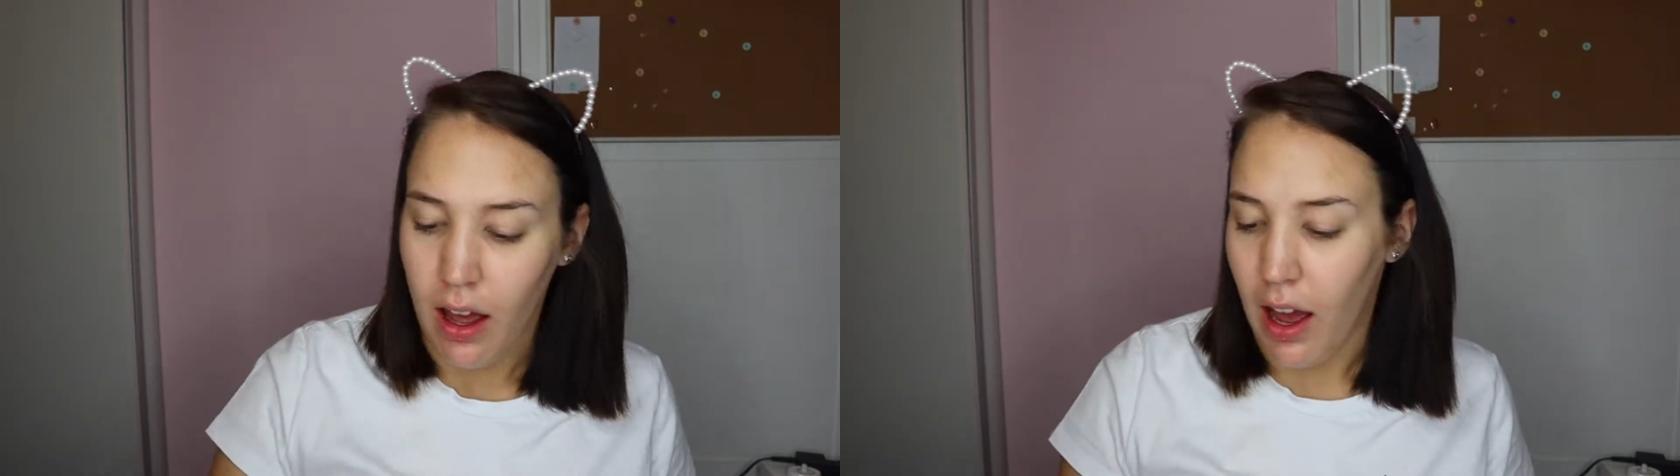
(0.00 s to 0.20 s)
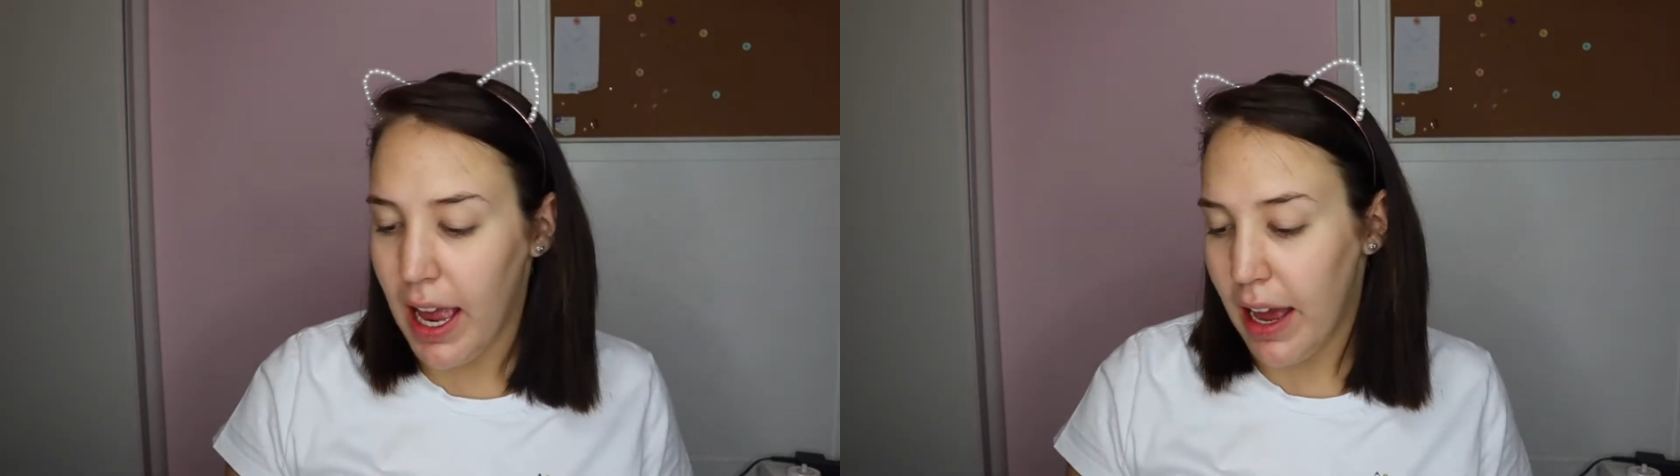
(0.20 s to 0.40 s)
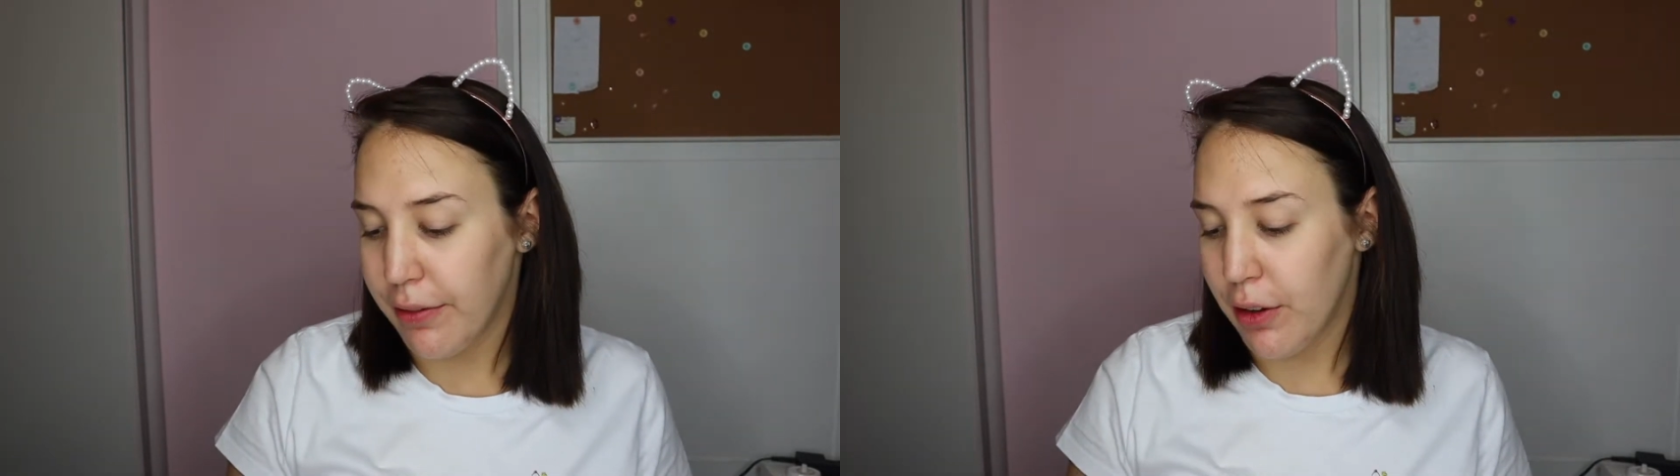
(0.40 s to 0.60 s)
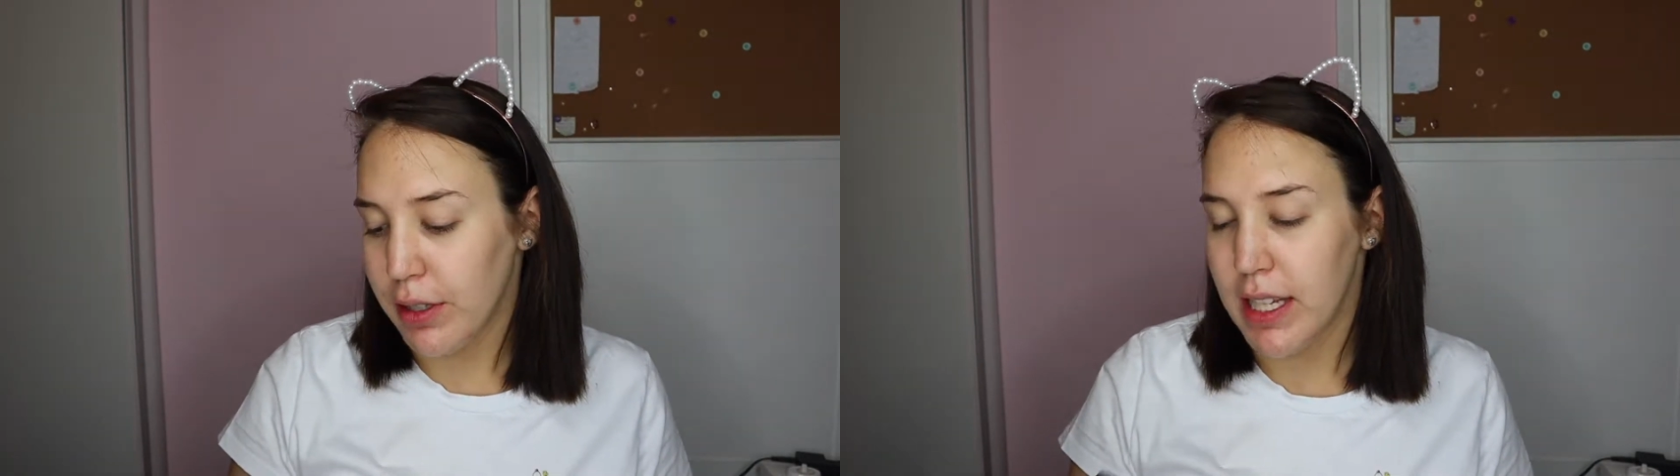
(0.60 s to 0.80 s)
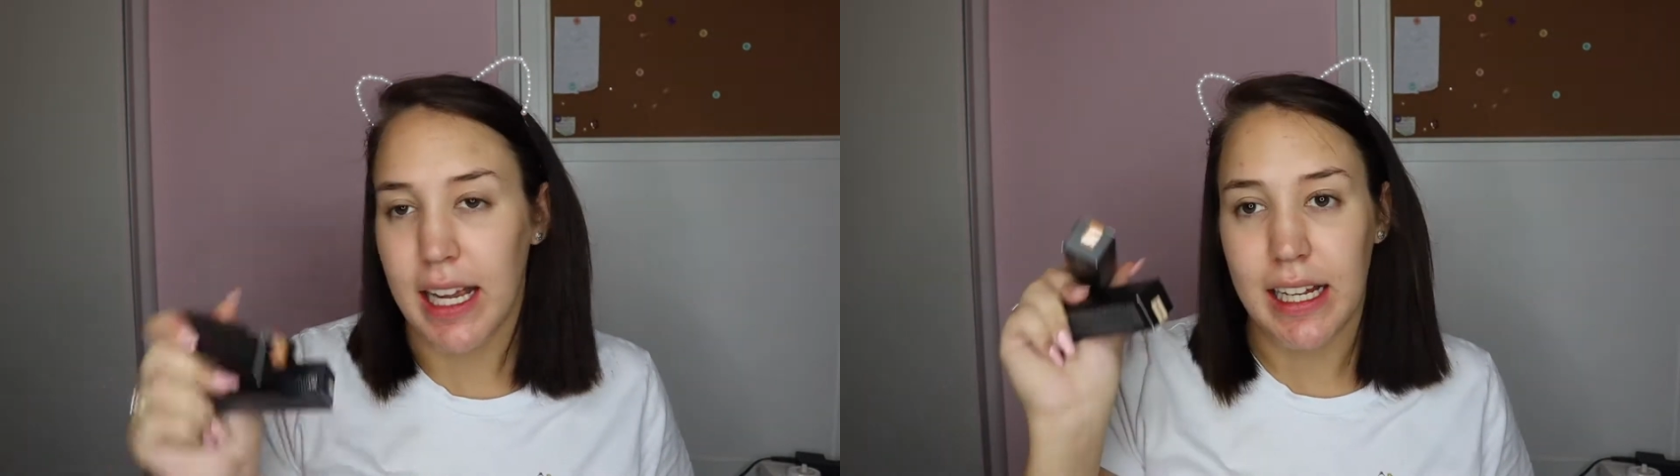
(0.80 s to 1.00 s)
I have
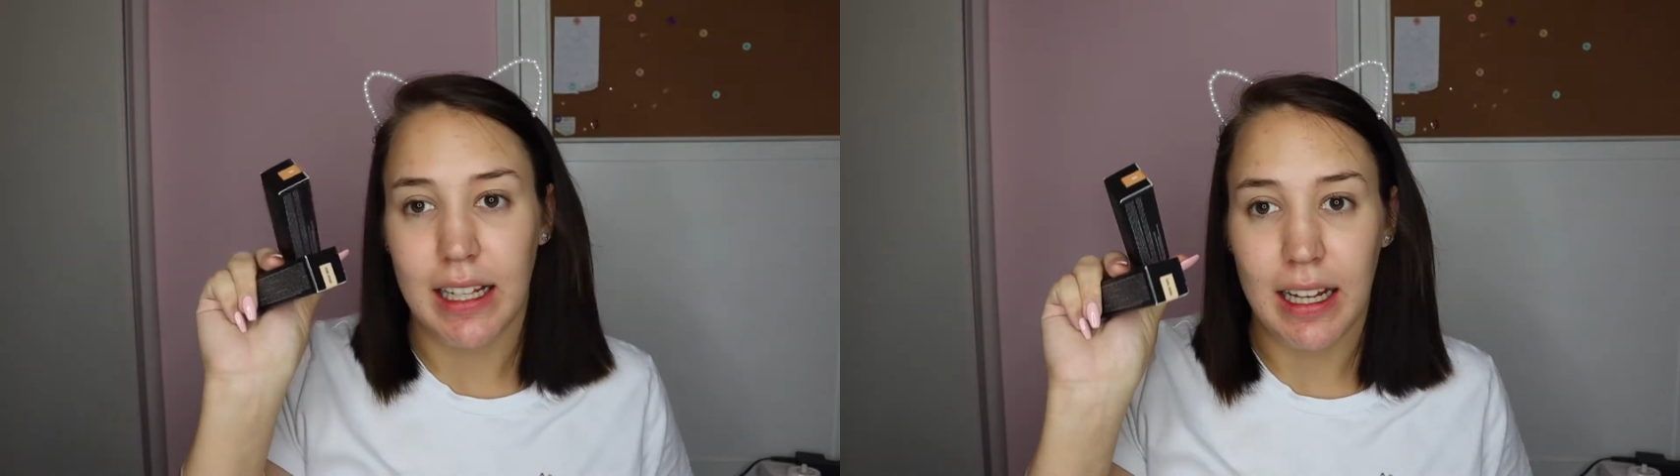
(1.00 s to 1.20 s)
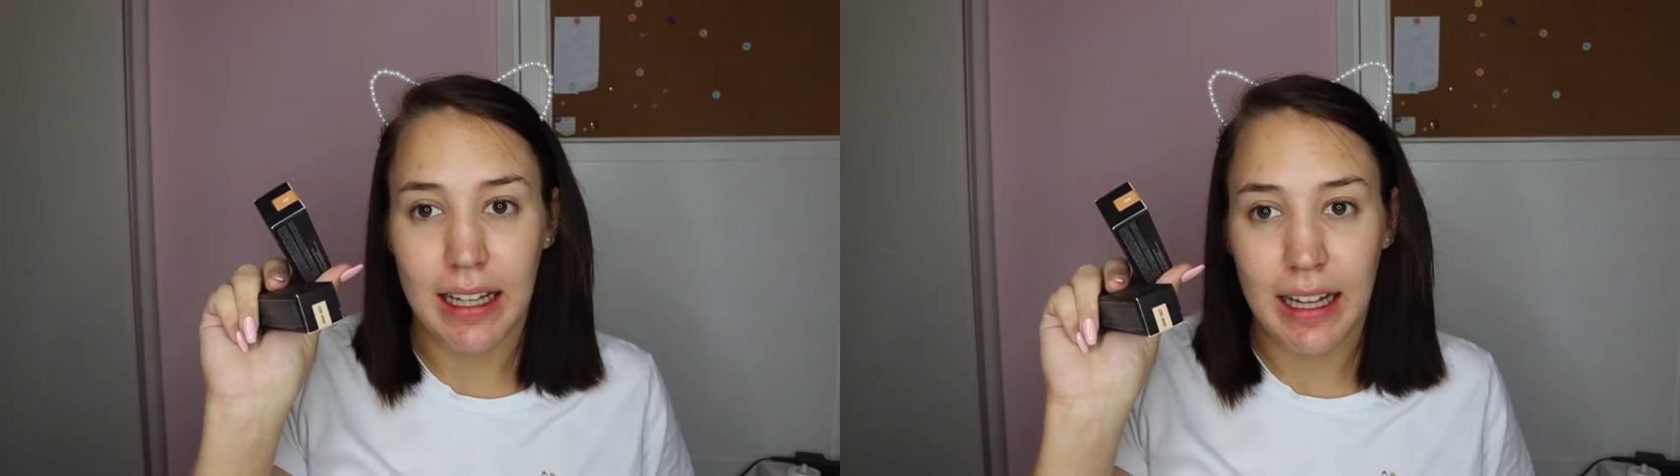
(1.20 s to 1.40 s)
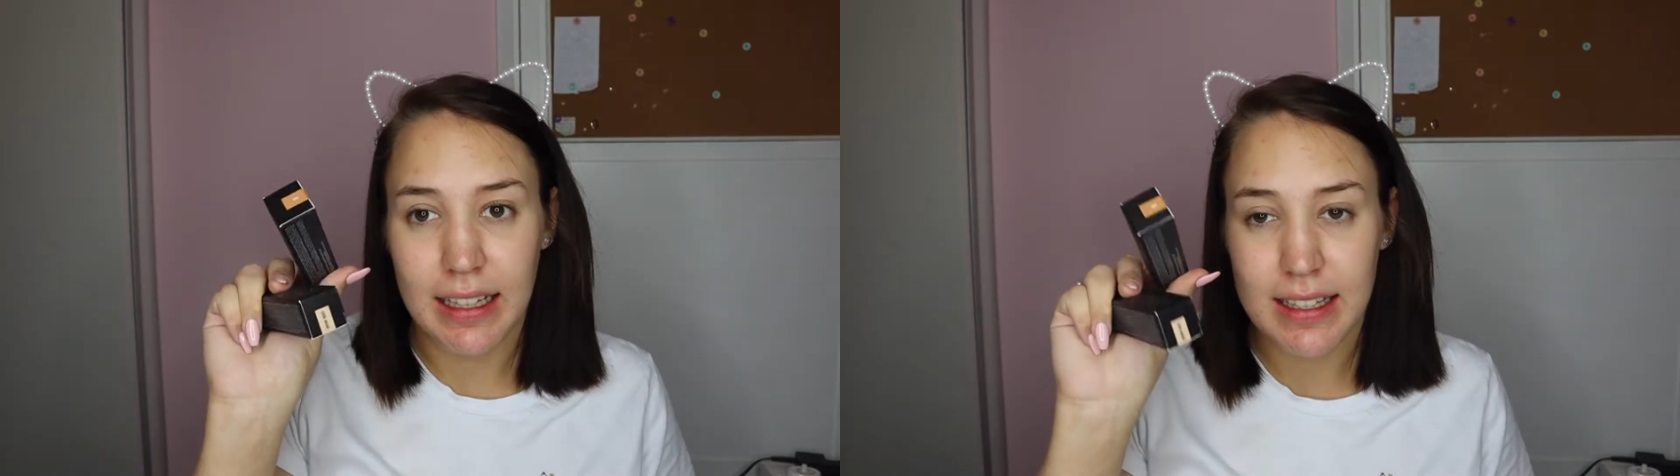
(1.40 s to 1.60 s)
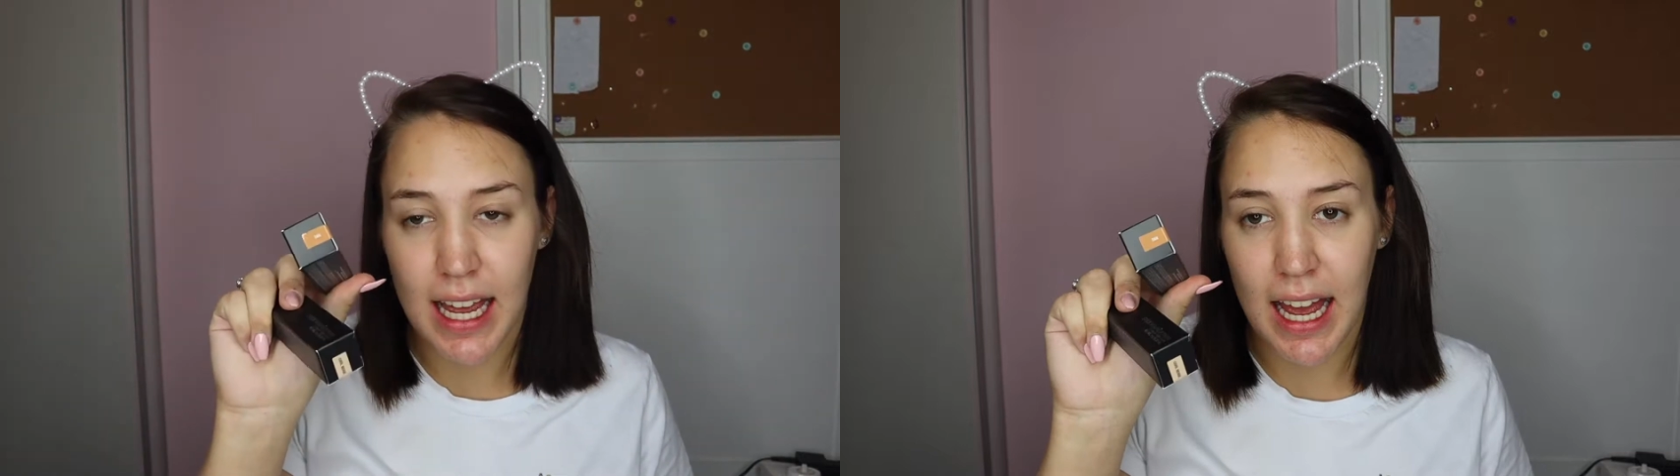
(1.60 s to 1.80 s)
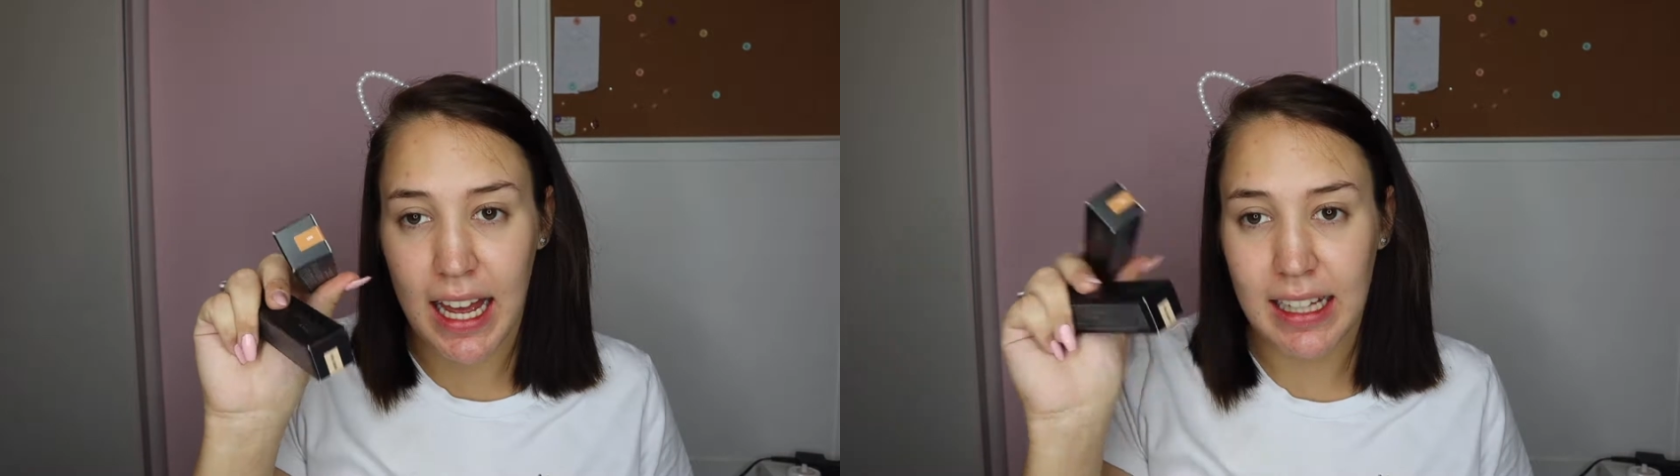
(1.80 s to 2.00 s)
got it in
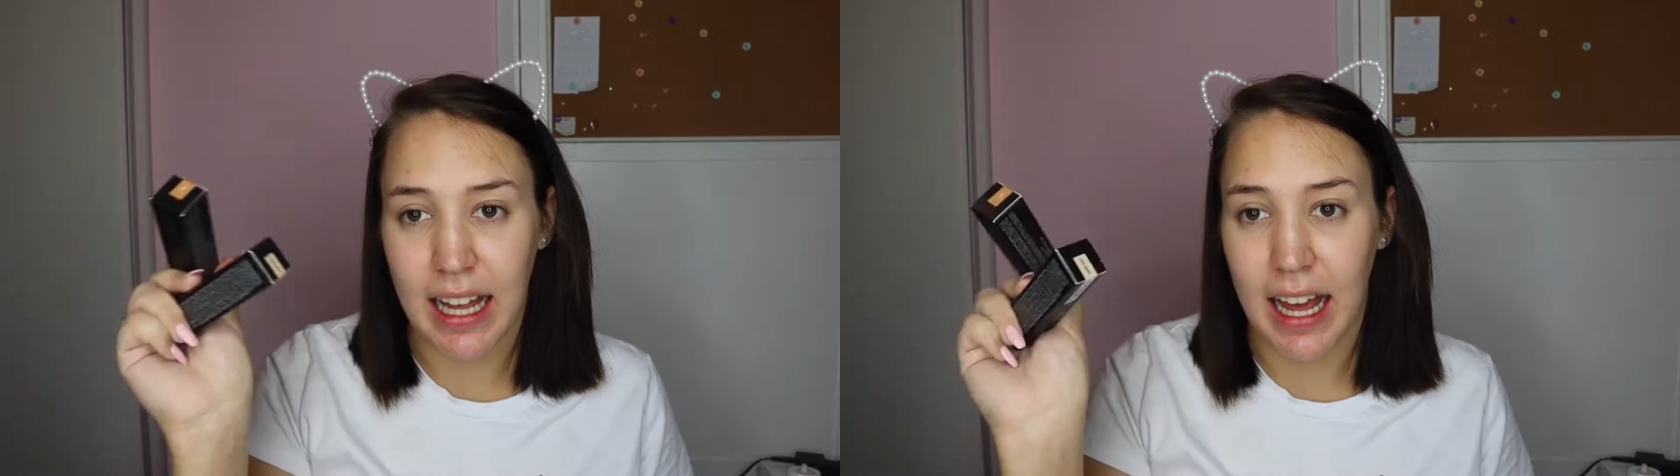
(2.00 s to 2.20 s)
tan